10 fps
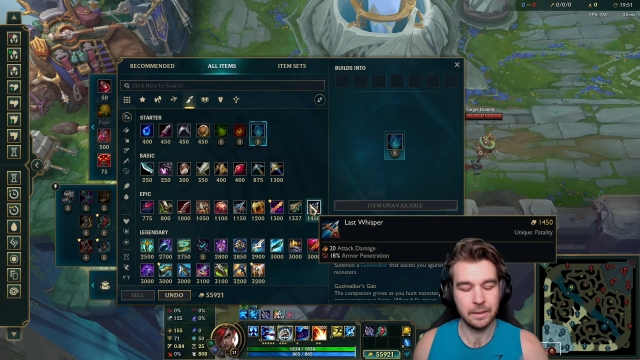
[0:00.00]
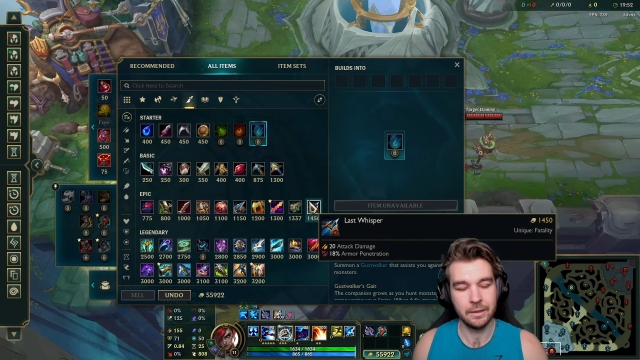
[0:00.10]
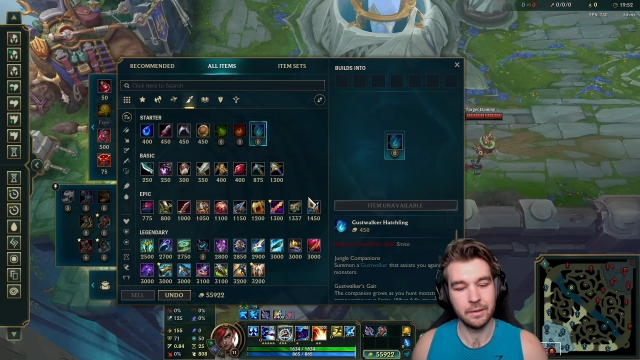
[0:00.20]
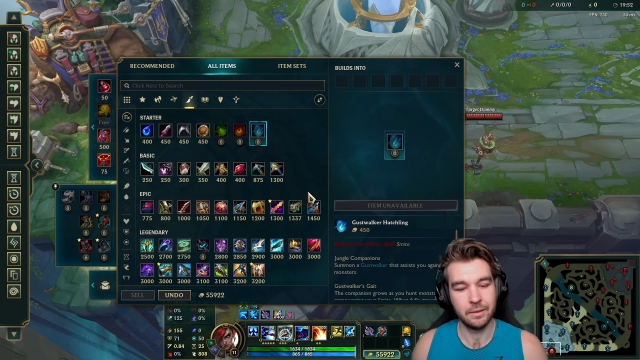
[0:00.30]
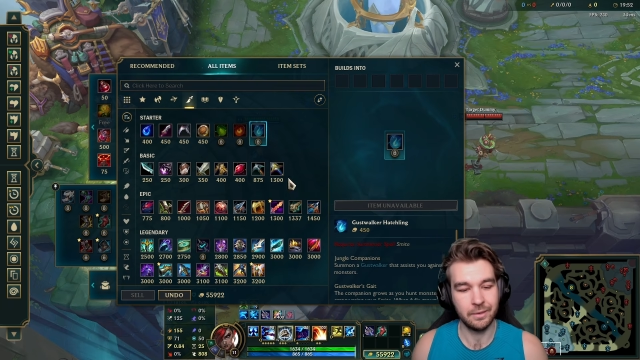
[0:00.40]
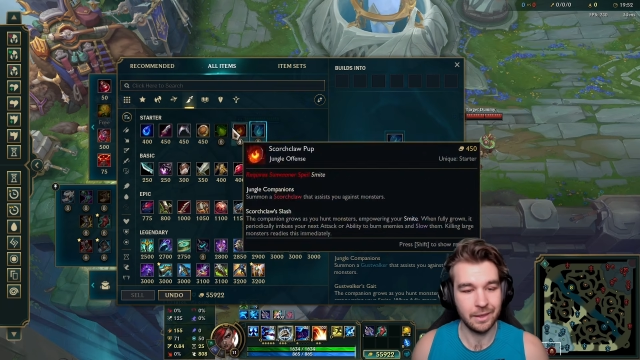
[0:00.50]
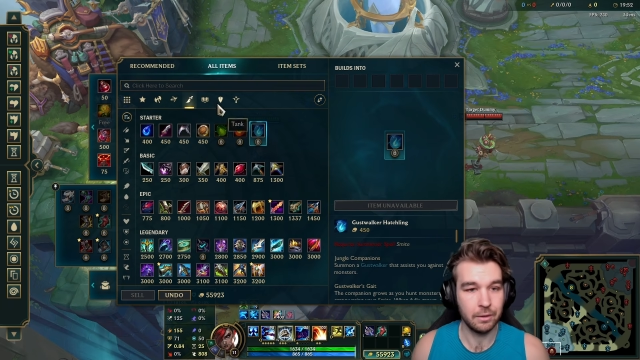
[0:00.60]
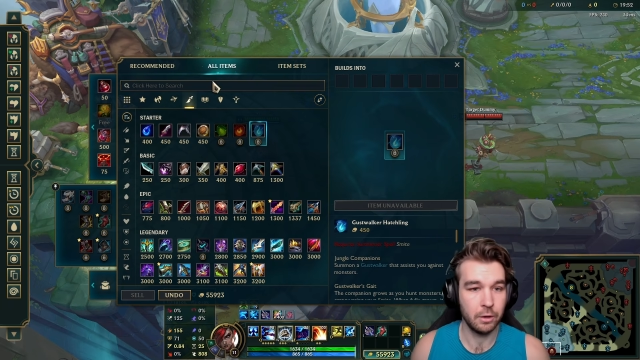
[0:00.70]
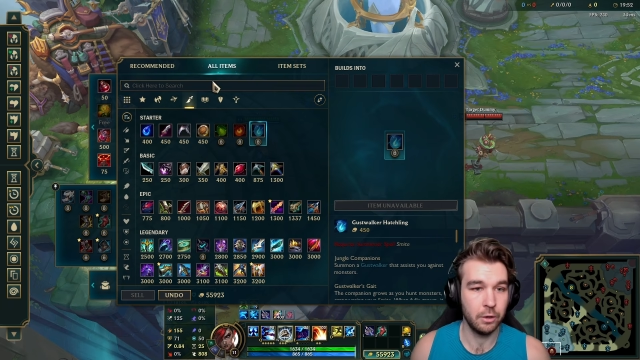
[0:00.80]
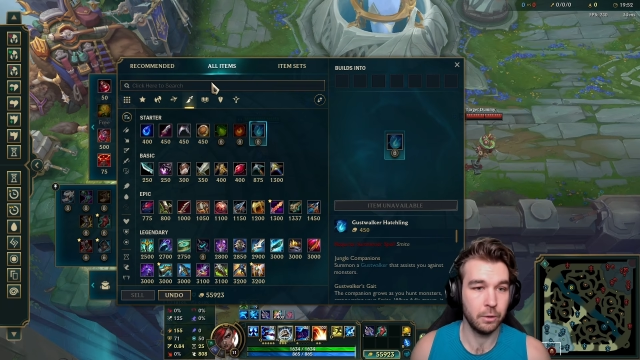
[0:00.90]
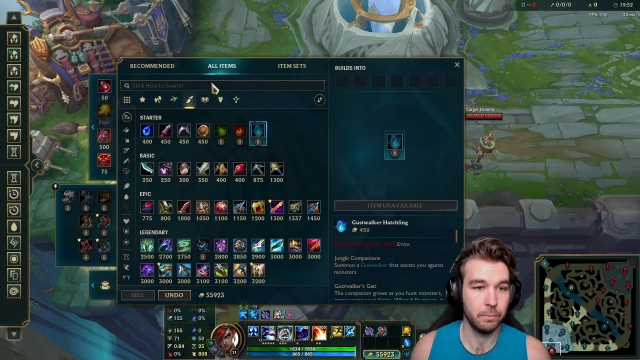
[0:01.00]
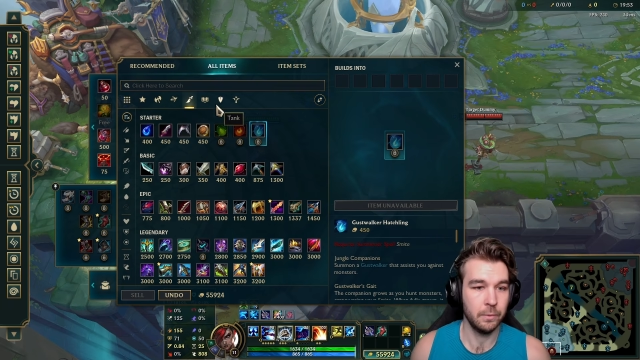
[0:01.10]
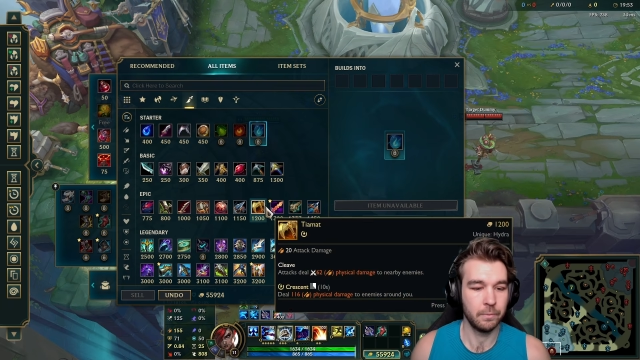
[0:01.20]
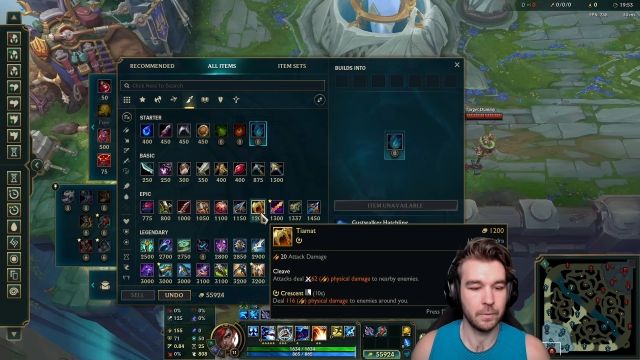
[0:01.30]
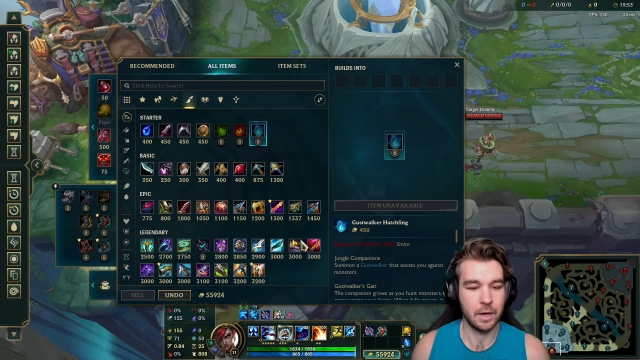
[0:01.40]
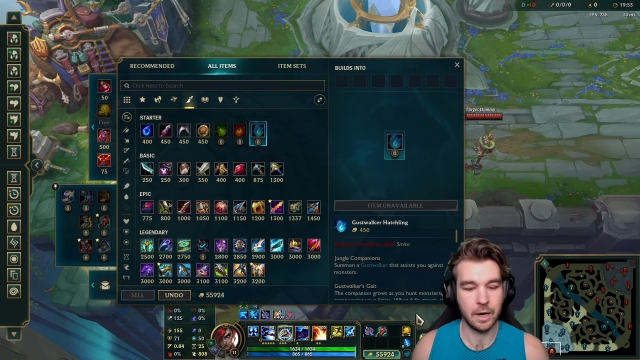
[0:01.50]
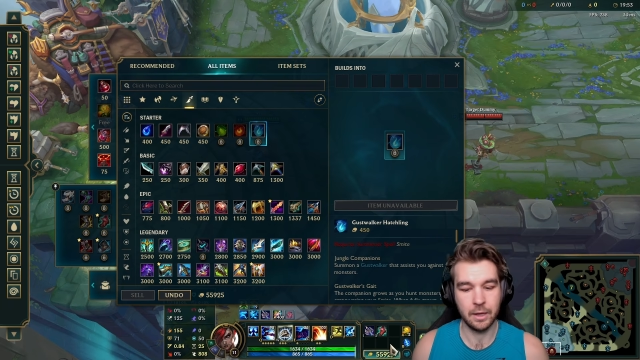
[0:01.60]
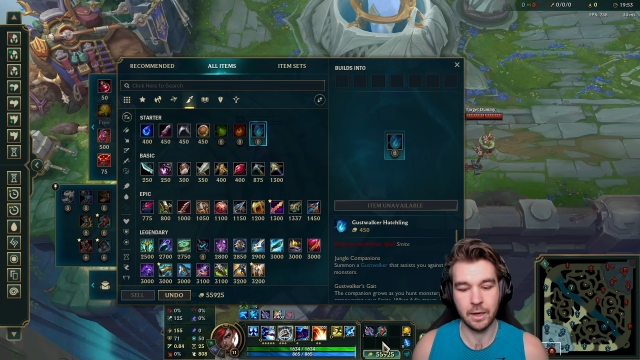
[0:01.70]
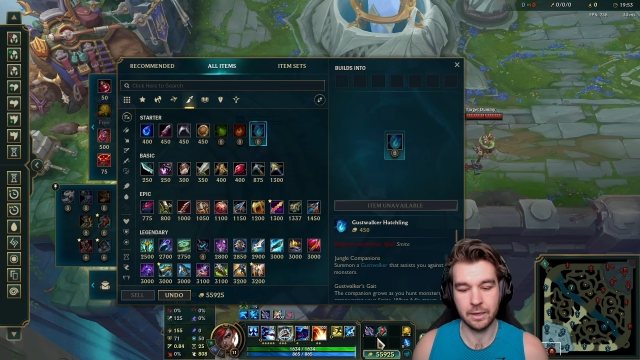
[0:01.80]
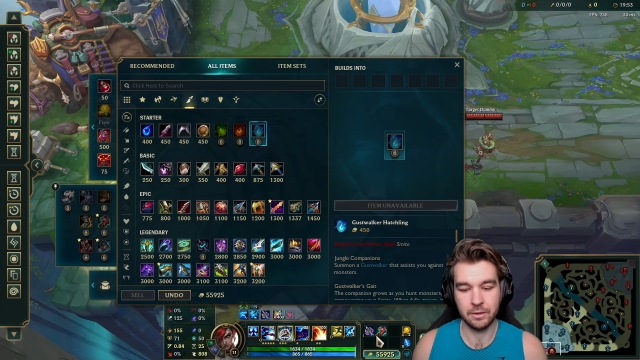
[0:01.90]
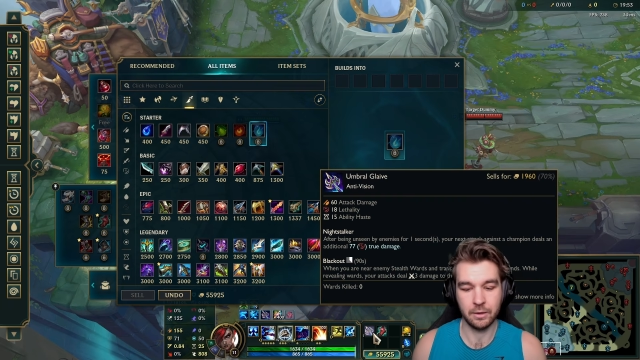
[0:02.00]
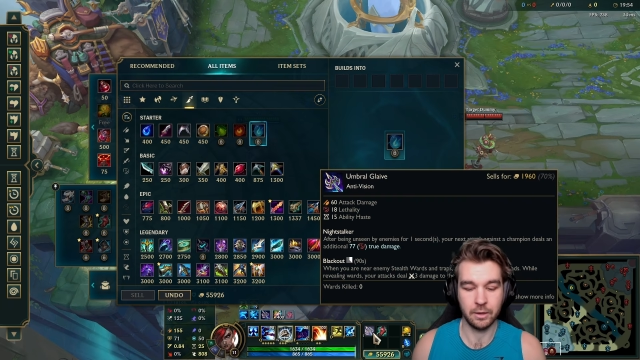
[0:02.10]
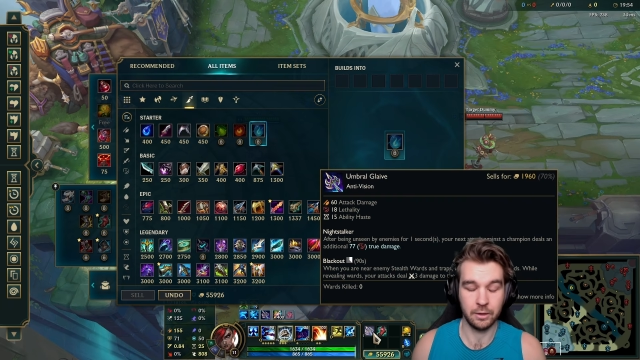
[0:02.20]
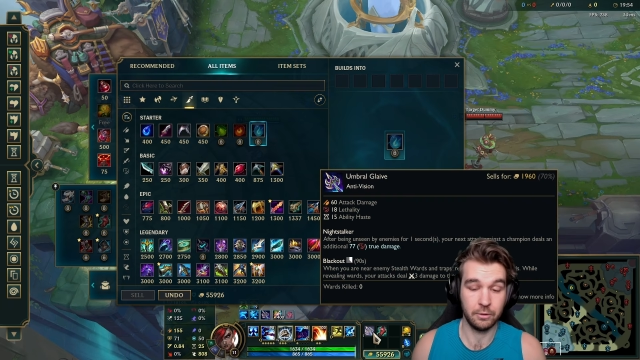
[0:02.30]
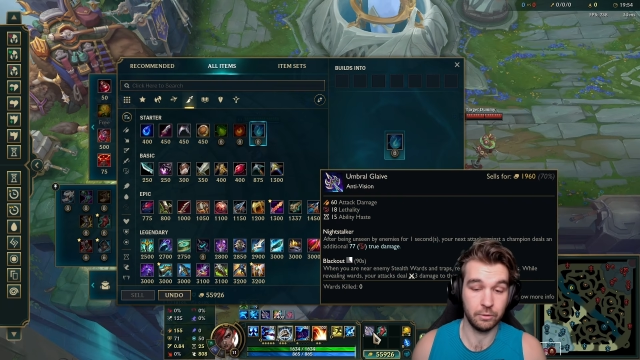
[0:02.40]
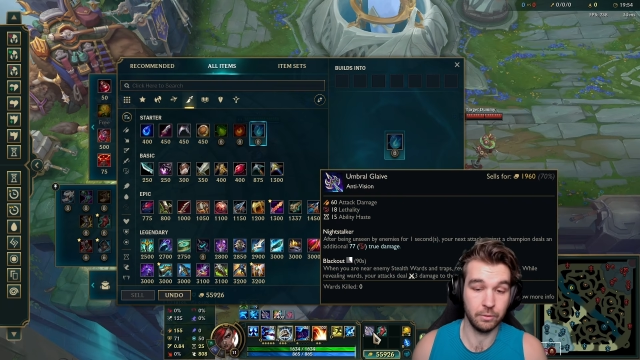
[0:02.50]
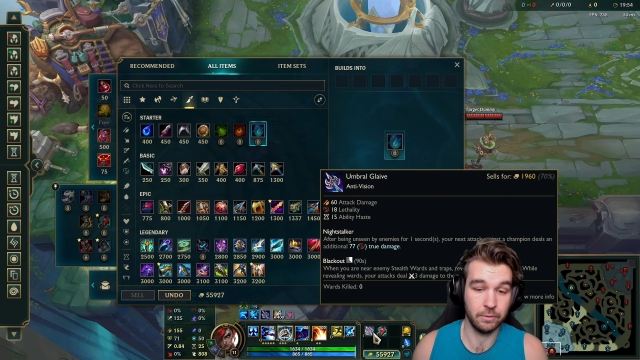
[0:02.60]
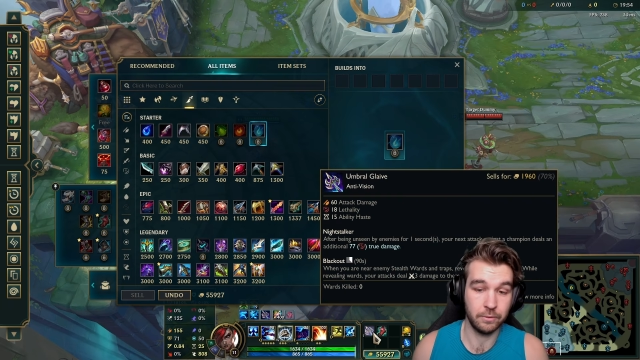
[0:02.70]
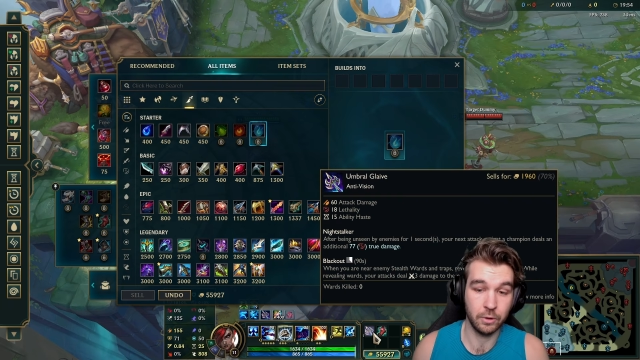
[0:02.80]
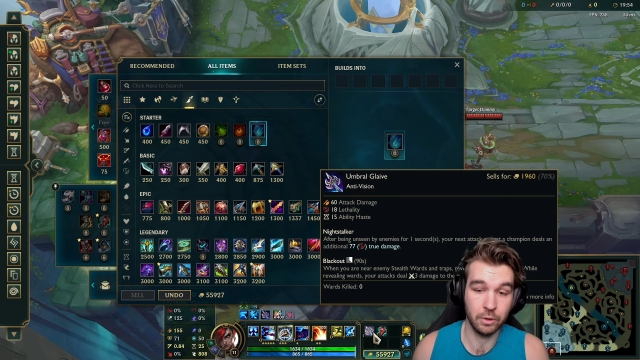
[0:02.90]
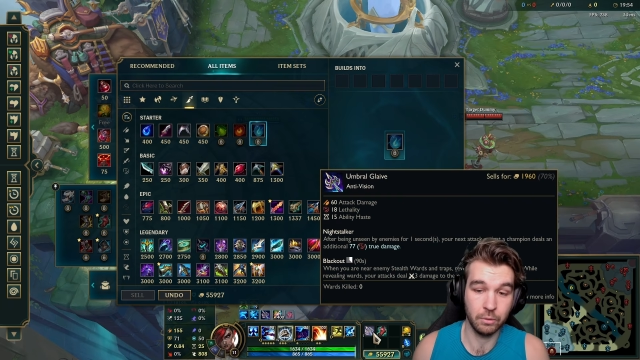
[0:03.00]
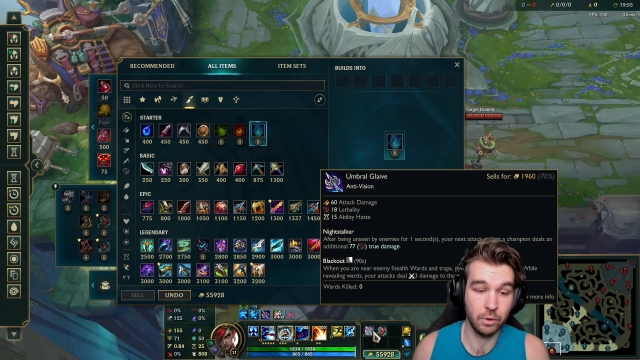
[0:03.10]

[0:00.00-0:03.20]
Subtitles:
Second item, I actually like to follow